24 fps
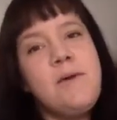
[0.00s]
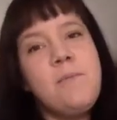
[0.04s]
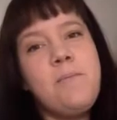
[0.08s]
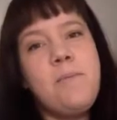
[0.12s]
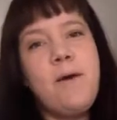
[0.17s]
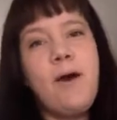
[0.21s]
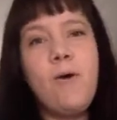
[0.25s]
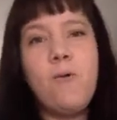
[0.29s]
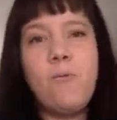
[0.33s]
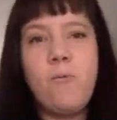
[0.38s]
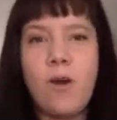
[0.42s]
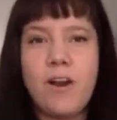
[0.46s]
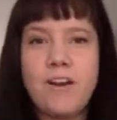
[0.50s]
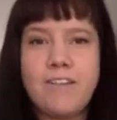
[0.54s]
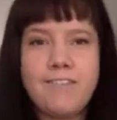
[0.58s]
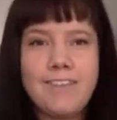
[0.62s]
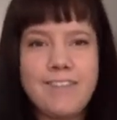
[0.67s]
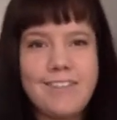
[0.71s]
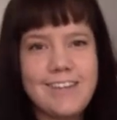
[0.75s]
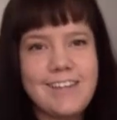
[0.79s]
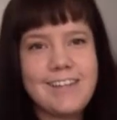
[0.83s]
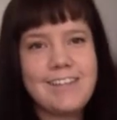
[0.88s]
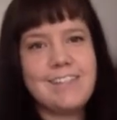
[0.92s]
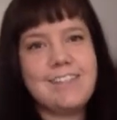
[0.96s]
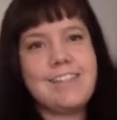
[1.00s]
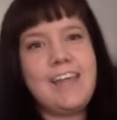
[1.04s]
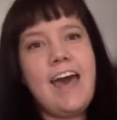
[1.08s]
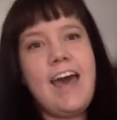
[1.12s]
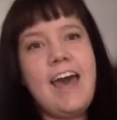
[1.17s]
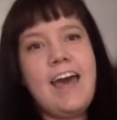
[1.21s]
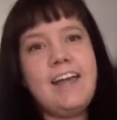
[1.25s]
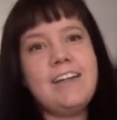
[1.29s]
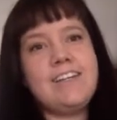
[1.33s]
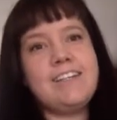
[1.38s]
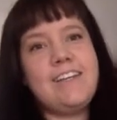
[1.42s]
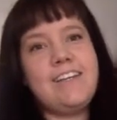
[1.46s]
But one of the things
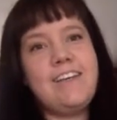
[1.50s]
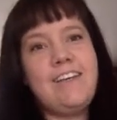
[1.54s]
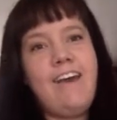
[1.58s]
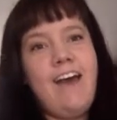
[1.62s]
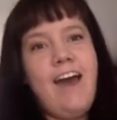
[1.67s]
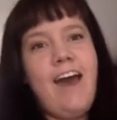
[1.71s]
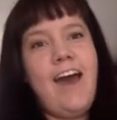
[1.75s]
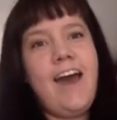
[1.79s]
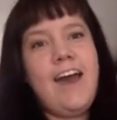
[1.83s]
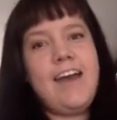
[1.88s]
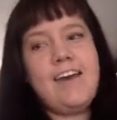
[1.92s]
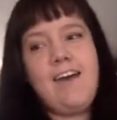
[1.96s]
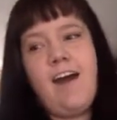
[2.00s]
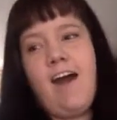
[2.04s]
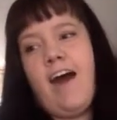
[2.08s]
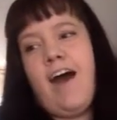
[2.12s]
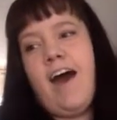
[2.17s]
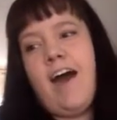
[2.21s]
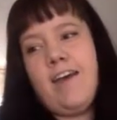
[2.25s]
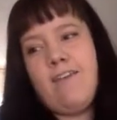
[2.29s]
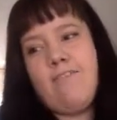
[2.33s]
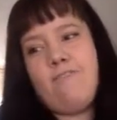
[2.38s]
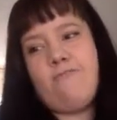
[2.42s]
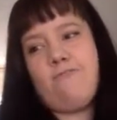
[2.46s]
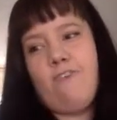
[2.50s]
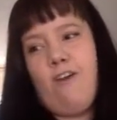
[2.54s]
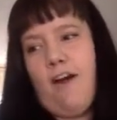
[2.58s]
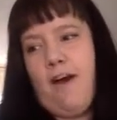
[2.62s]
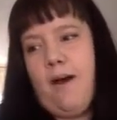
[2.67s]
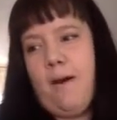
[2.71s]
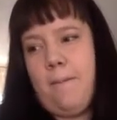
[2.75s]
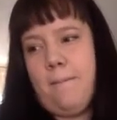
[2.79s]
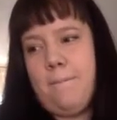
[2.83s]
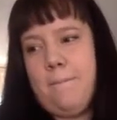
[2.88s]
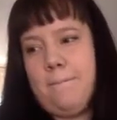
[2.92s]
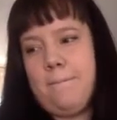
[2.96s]
that I got
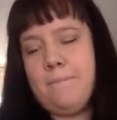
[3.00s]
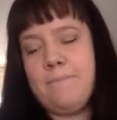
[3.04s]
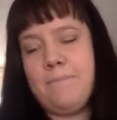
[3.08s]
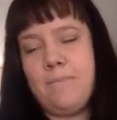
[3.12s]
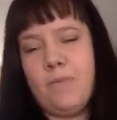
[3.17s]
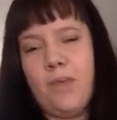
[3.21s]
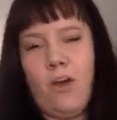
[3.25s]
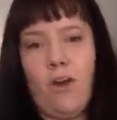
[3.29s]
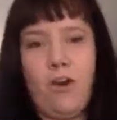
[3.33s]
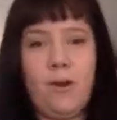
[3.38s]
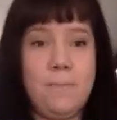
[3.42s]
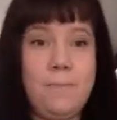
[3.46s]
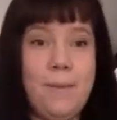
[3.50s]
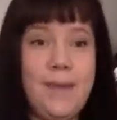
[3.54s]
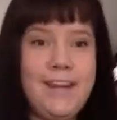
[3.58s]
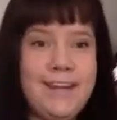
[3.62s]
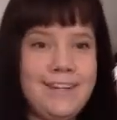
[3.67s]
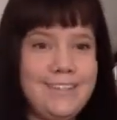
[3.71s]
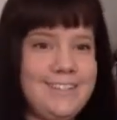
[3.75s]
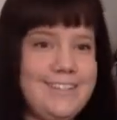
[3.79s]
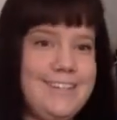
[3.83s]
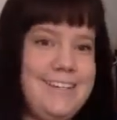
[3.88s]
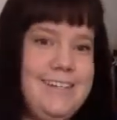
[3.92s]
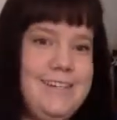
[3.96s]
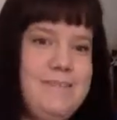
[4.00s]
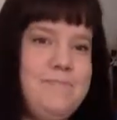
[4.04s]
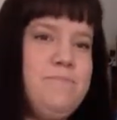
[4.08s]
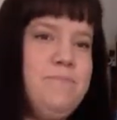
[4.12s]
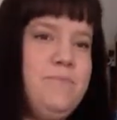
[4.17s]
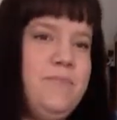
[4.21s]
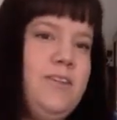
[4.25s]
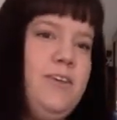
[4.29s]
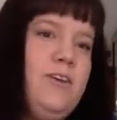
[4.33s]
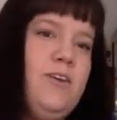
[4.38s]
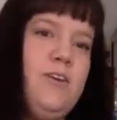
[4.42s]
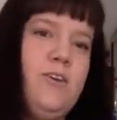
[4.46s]
from our beta team
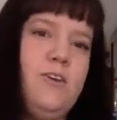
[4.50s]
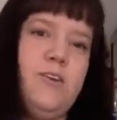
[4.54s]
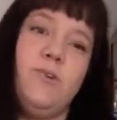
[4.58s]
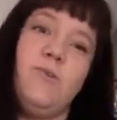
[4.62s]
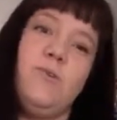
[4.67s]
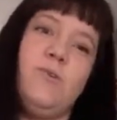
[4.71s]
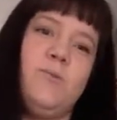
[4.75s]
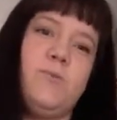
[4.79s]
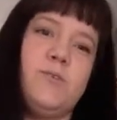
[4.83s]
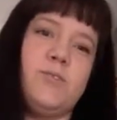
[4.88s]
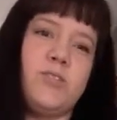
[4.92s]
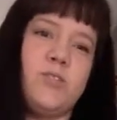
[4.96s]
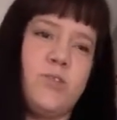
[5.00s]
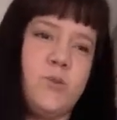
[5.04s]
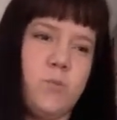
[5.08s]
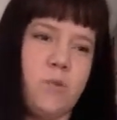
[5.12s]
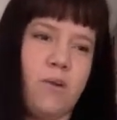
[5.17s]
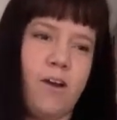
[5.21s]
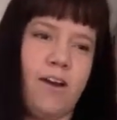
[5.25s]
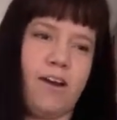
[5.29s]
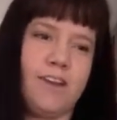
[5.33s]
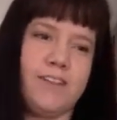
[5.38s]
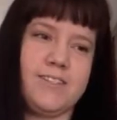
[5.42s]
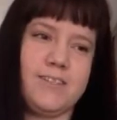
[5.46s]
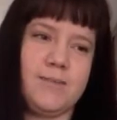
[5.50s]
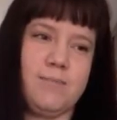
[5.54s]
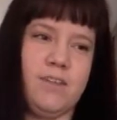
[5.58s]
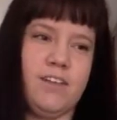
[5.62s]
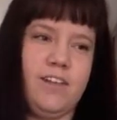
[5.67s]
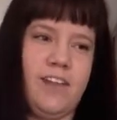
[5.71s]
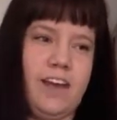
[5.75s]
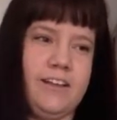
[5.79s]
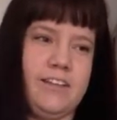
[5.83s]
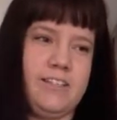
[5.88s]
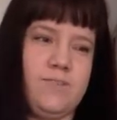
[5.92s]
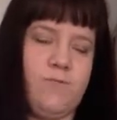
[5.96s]
who was super awesome the
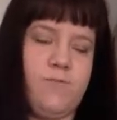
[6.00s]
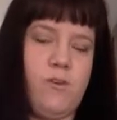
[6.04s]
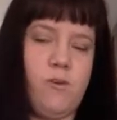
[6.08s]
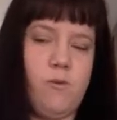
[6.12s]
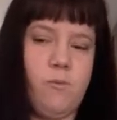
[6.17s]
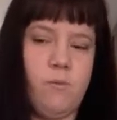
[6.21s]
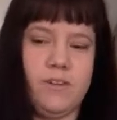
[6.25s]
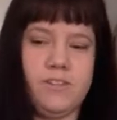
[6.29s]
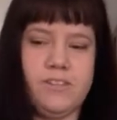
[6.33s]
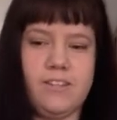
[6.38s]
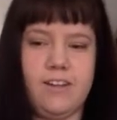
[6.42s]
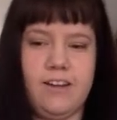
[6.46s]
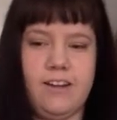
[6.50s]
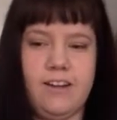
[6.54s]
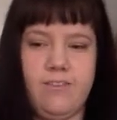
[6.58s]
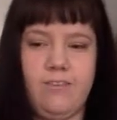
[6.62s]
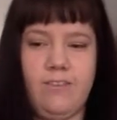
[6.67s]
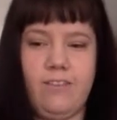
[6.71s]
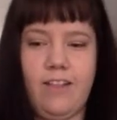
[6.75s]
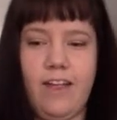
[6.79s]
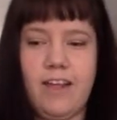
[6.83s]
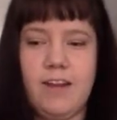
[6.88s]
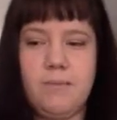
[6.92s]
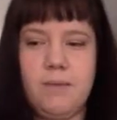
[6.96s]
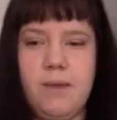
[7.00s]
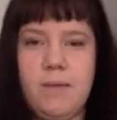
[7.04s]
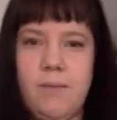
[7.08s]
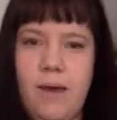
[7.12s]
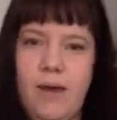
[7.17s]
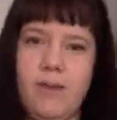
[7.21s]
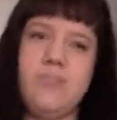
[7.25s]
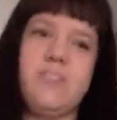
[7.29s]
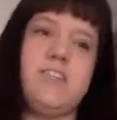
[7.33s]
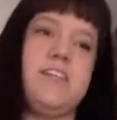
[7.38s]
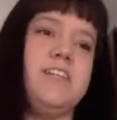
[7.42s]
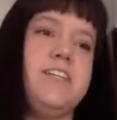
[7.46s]
last few months, kind of letting me
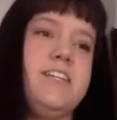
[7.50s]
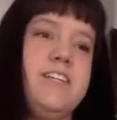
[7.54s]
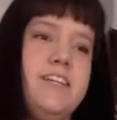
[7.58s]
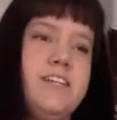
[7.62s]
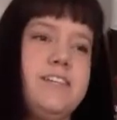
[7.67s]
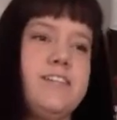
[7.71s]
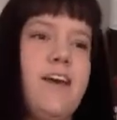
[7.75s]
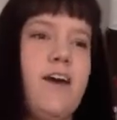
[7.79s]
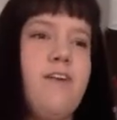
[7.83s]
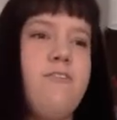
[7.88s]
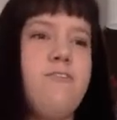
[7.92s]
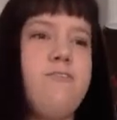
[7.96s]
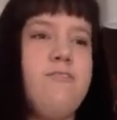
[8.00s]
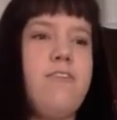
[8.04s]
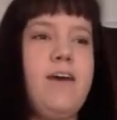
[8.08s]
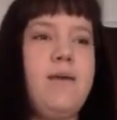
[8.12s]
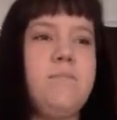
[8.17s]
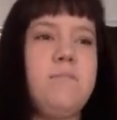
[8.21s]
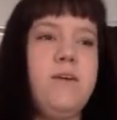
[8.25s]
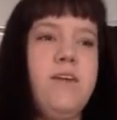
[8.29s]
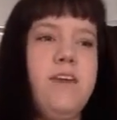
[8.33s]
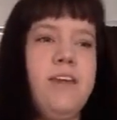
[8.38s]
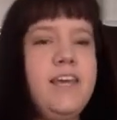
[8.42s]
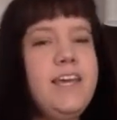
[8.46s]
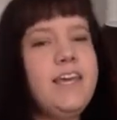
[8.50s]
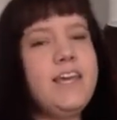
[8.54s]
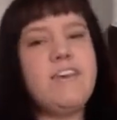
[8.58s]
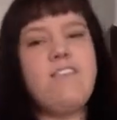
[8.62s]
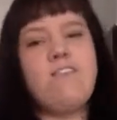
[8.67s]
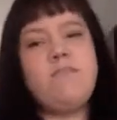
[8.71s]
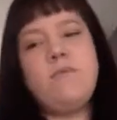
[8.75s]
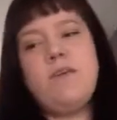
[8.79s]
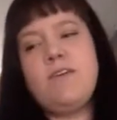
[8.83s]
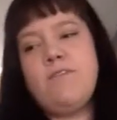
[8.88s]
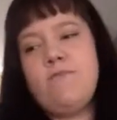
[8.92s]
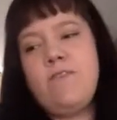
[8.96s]
bounce ideas off of them,
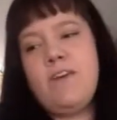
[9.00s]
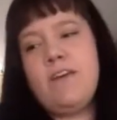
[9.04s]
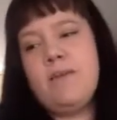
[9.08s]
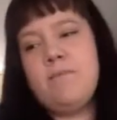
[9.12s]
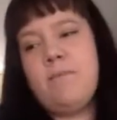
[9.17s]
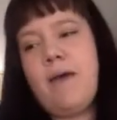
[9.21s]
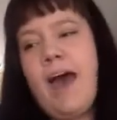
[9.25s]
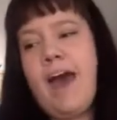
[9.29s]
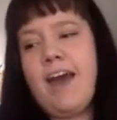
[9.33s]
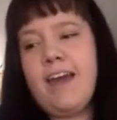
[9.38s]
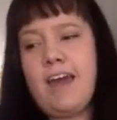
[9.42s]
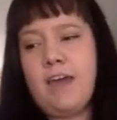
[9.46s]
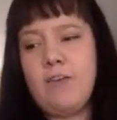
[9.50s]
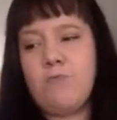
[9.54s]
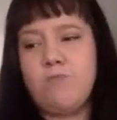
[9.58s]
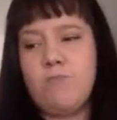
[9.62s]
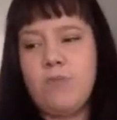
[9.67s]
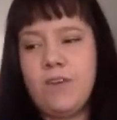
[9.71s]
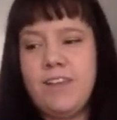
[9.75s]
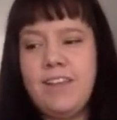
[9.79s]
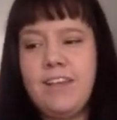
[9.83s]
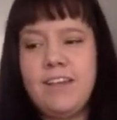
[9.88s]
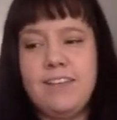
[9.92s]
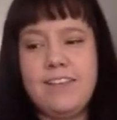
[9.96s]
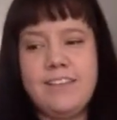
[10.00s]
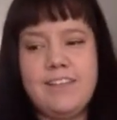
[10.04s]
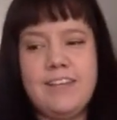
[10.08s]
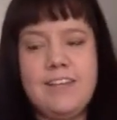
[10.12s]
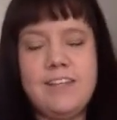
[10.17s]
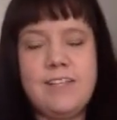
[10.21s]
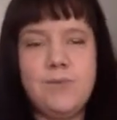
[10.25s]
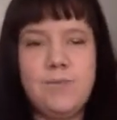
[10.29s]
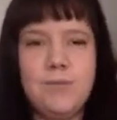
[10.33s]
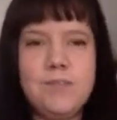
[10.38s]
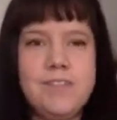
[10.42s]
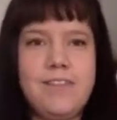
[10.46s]
giving me feedback. And really,
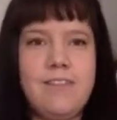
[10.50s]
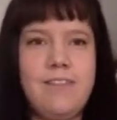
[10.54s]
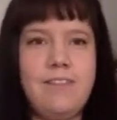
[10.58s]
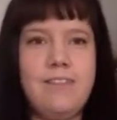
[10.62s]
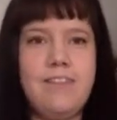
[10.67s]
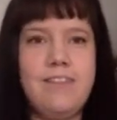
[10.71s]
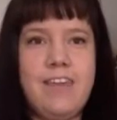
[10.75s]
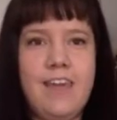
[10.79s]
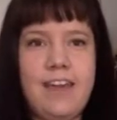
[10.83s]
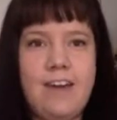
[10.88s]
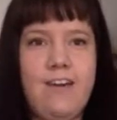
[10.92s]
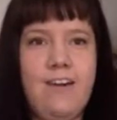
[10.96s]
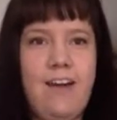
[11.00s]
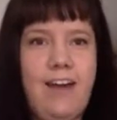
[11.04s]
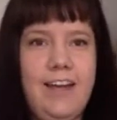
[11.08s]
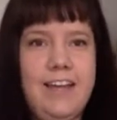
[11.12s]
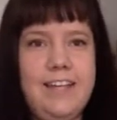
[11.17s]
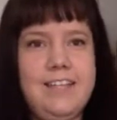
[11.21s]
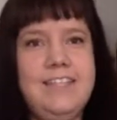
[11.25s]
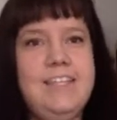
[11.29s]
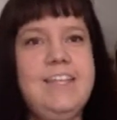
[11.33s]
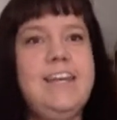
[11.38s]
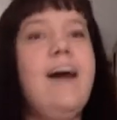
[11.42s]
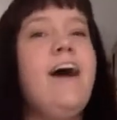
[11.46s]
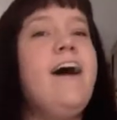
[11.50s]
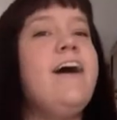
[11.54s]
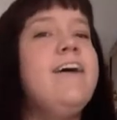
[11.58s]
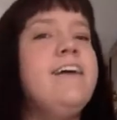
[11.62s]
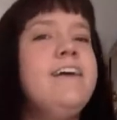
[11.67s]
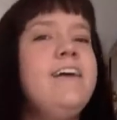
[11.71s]
this was their idea.